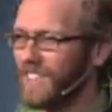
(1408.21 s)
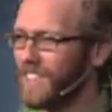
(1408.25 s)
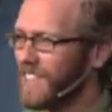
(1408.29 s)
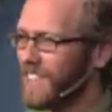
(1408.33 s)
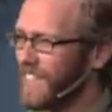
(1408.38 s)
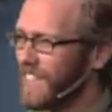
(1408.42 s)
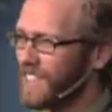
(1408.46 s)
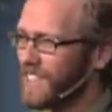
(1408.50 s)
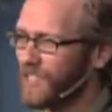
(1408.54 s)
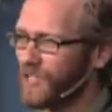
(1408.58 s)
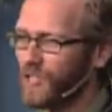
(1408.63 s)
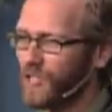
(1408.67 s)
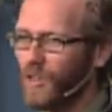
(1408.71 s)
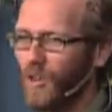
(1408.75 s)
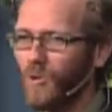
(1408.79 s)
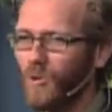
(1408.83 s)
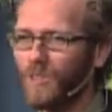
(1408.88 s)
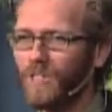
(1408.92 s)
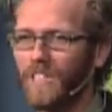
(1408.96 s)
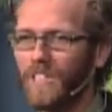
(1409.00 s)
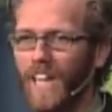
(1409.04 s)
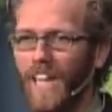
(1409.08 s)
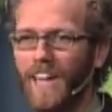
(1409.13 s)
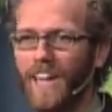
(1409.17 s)
It's
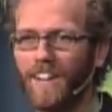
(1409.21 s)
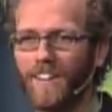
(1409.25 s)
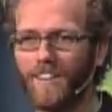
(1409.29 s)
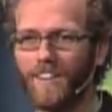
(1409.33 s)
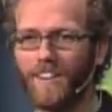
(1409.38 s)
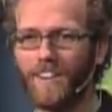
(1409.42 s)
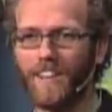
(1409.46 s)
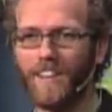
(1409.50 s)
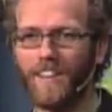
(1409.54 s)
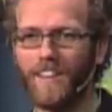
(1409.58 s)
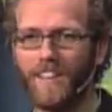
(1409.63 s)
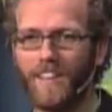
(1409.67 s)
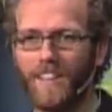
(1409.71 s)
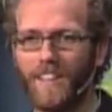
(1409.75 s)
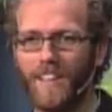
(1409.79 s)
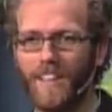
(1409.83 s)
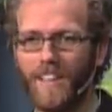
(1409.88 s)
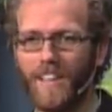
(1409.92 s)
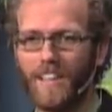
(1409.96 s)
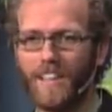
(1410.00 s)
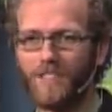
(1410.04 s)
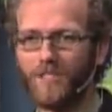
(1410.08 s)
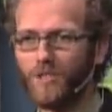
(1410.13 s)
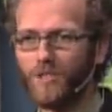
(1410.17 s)
so layered
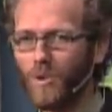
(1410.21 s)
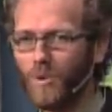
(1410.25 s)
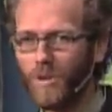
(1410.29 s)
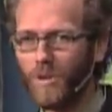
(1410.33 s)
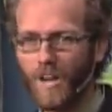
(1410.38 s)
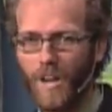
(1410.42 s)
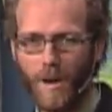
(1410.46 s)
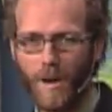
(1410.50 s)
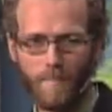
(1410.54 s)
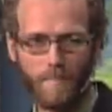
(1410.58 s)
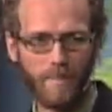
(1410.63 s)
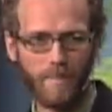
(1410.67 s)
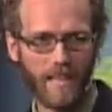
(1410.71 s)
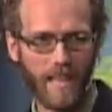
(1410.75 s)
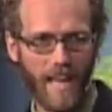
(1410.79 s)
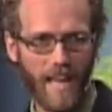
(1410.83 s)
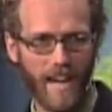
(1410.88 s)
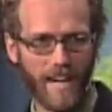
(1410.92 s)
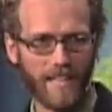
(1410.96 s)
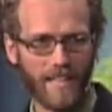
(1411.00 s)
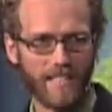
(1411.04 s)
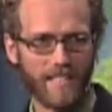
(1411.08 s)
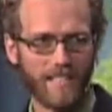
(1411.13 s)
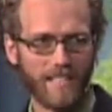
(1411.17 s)
and so
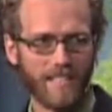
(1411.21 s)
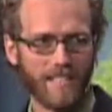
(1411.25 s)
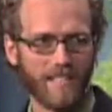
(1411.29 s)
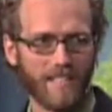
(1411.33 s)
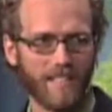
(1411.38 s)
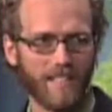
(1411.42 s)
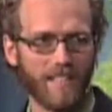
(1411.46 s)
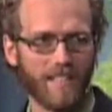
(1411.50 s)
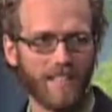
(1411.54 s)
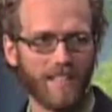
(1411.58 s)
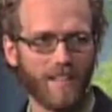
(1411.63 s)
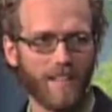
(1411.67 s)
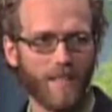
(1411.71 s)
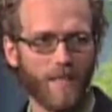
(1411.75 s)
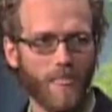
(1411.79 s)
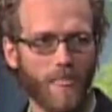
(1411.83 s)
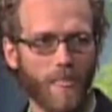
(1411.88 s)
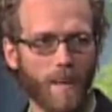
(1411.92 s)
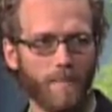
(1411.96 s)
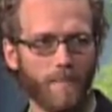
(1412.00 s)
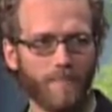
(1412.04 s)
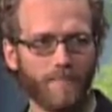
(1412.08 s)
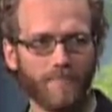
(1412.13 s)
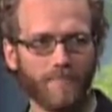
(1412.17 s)
complex,
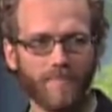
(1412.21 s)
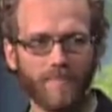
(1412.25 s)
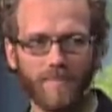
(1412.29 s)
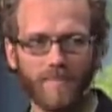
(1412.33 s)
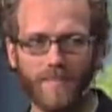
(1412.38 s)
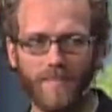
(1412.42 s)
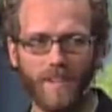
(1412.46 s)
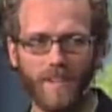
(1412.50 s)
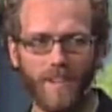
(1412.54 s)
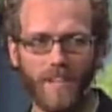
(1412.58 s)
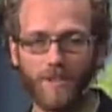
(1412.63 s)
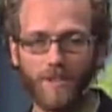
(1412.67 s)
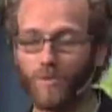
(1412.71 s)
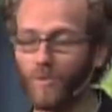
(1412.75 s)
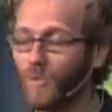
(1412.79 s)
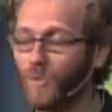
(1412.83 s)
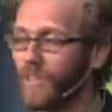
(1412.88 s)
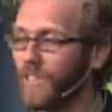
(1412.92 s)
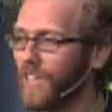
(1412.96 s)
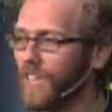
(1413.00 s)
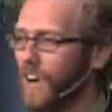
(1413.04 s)
it's